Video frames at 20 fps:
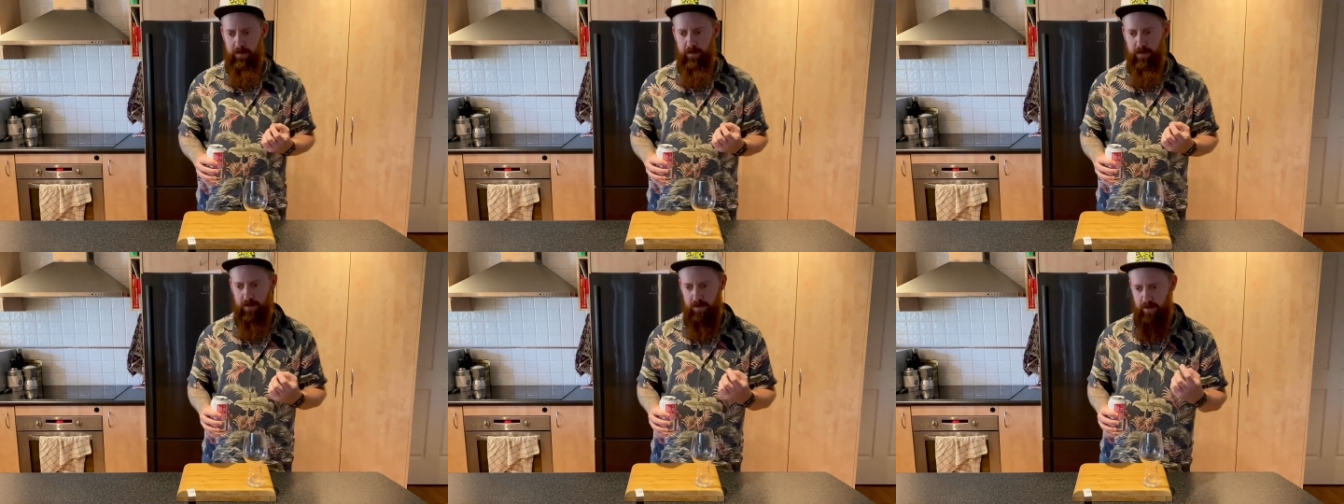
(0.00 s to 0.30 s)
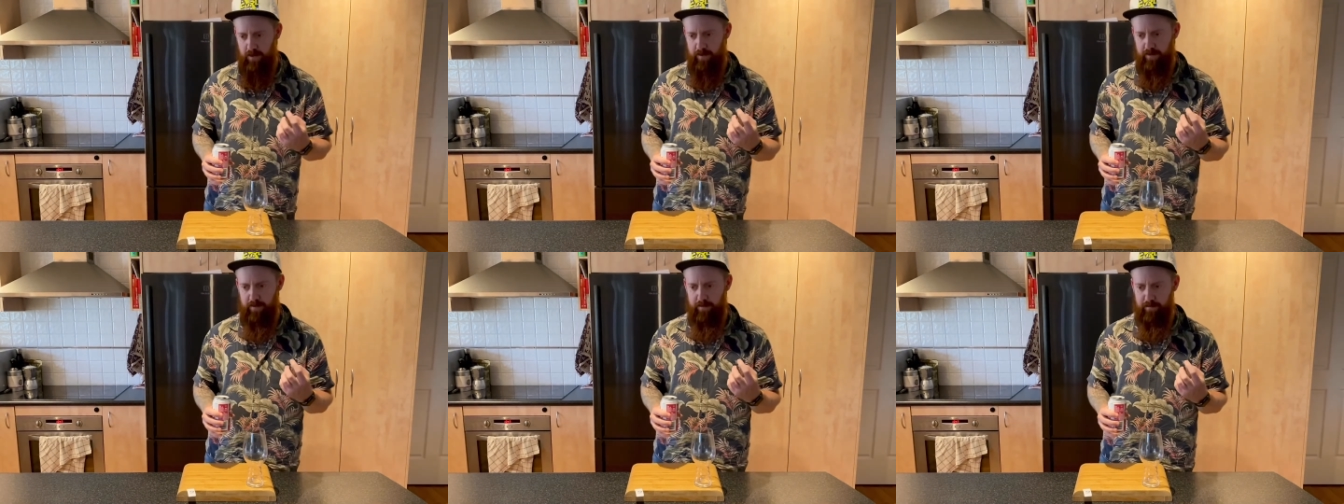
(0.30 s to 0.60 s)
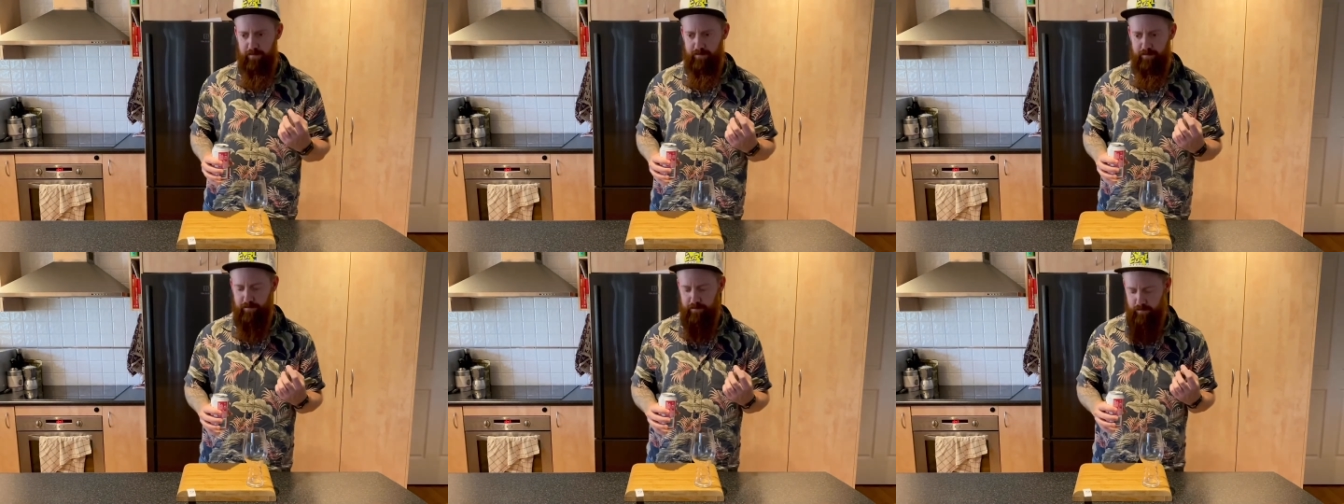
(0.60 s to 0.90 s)
Kind of
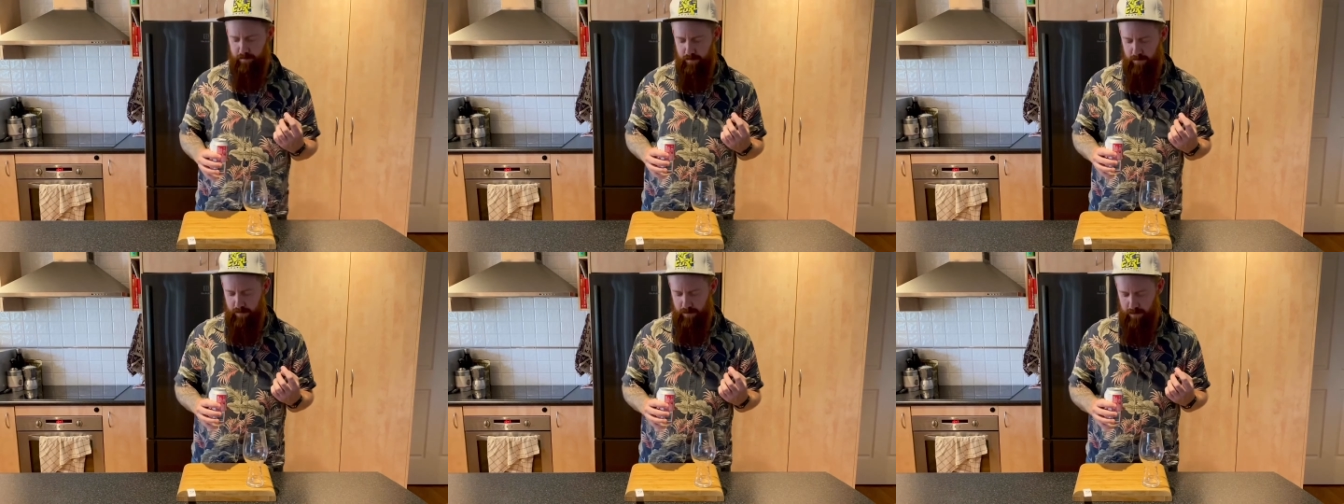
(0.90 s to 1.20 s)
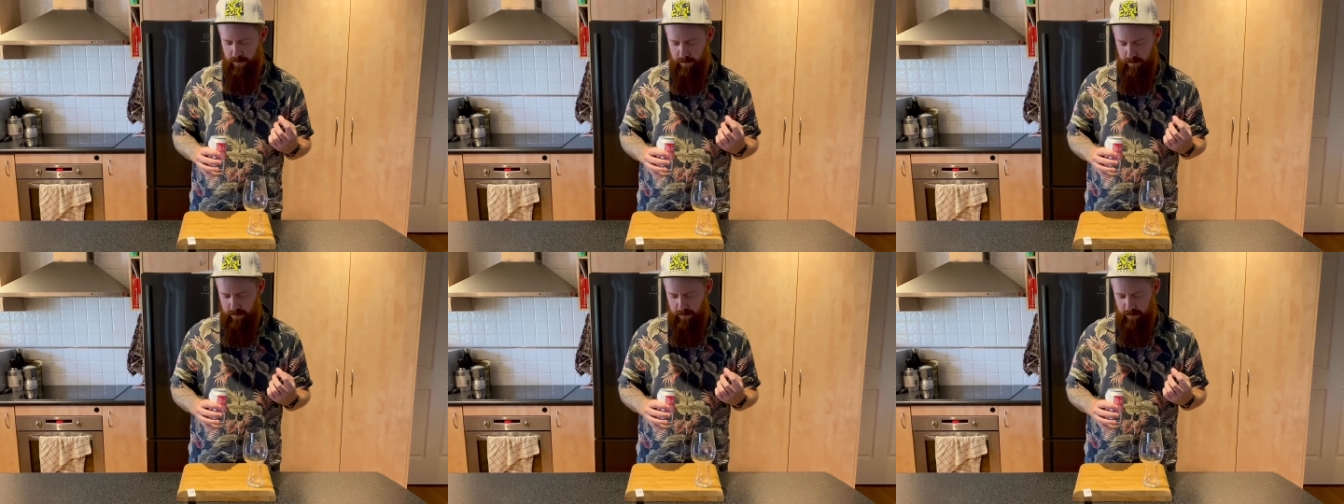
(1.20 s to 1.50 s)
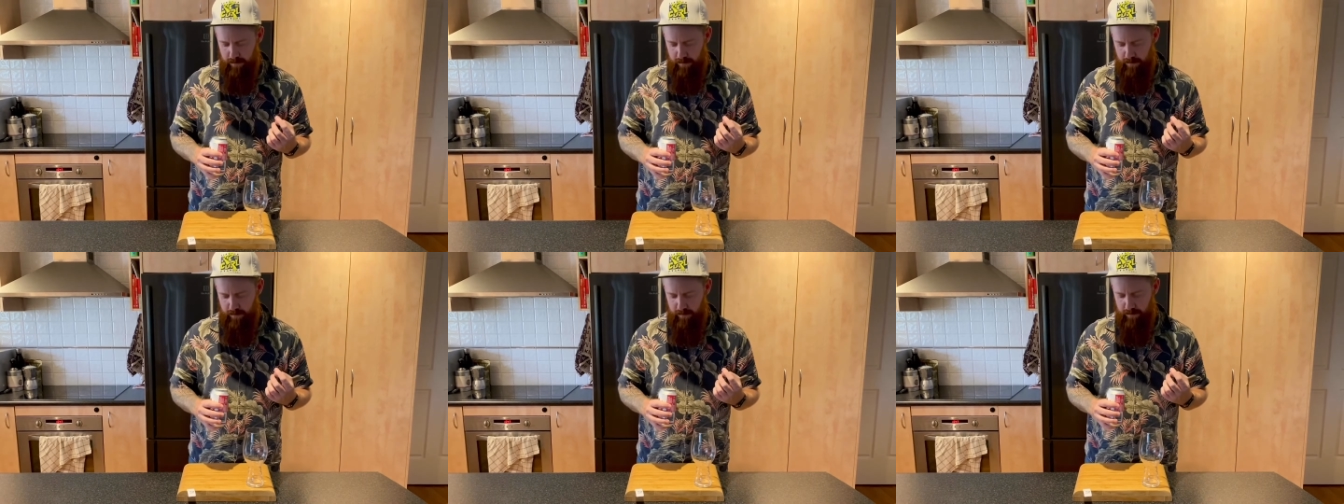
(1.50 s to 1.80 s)

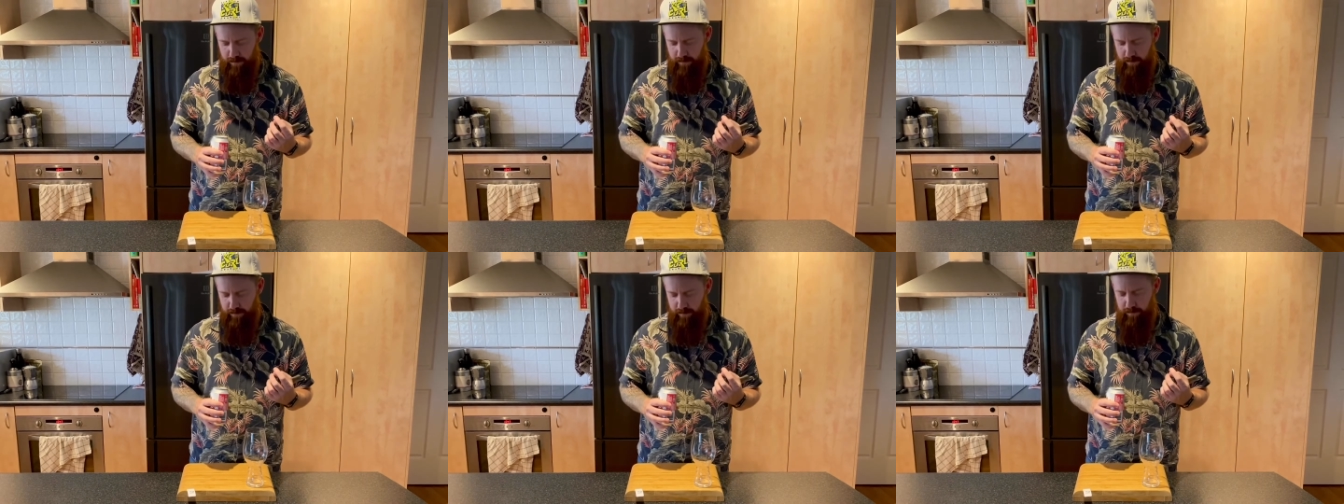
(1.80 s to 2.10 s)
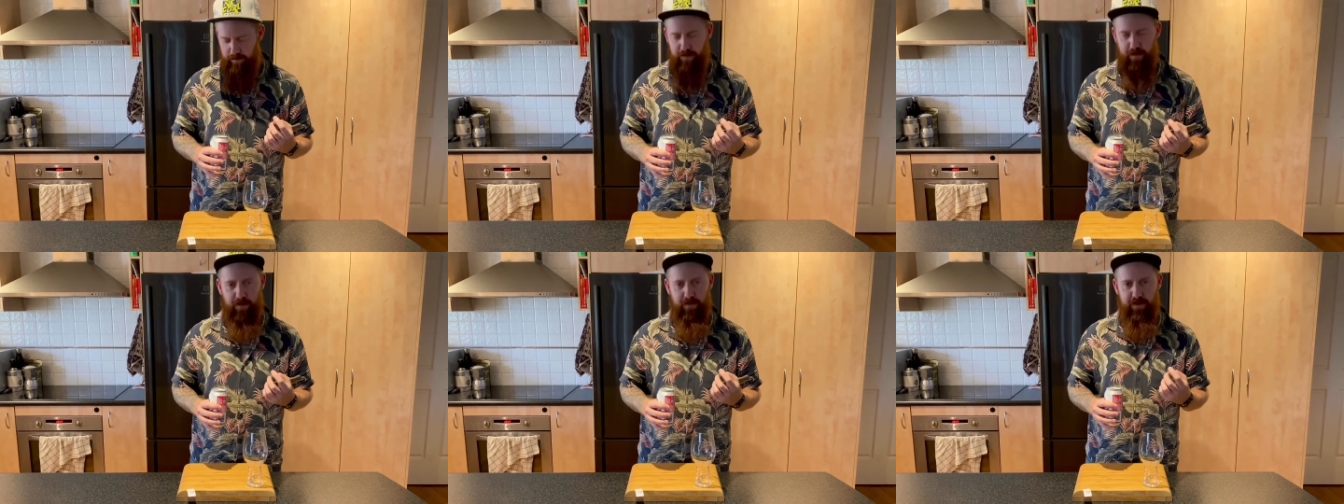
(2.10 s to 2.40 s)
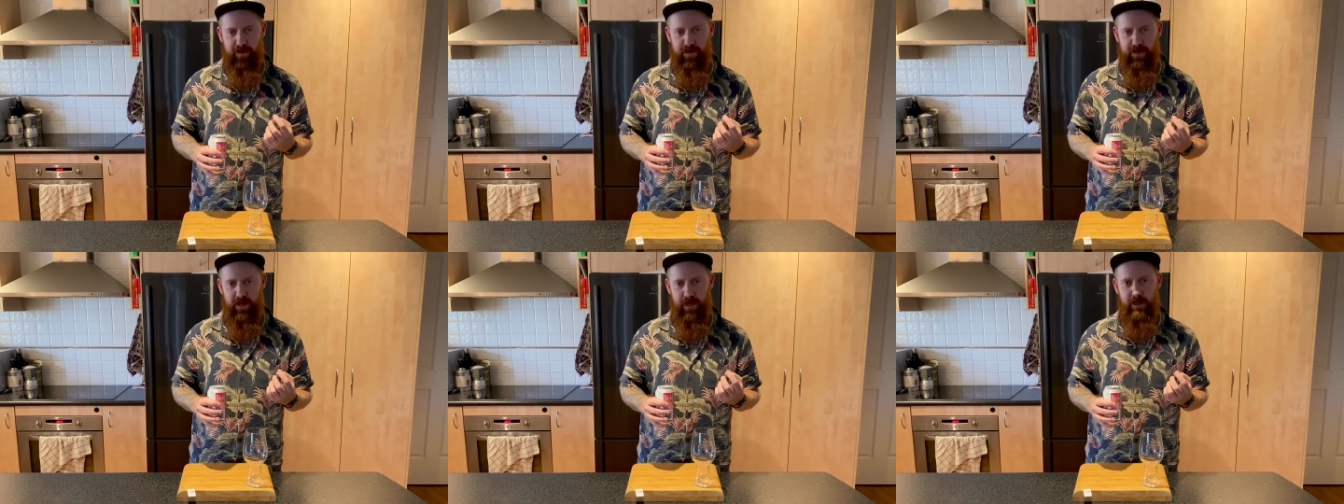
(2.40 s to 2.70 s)
very
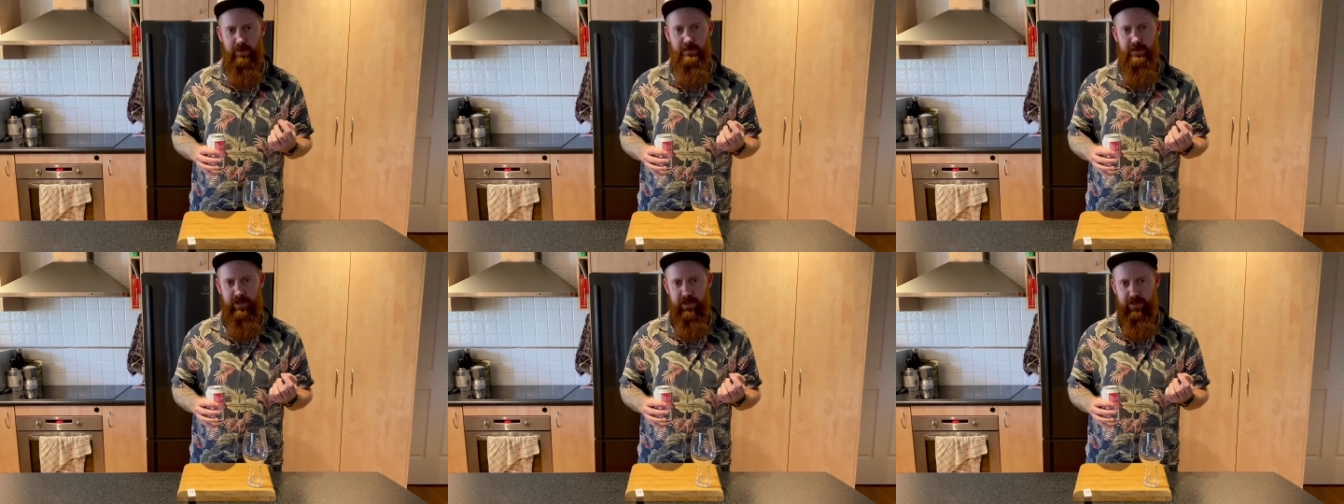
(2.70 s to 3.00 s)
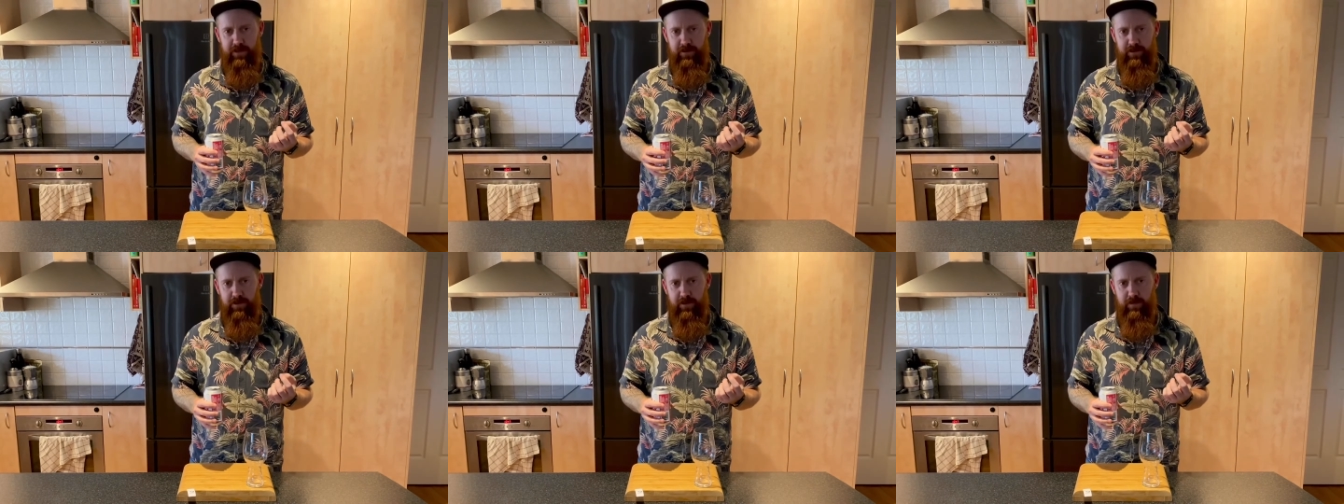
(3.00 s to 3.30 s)
carbonated,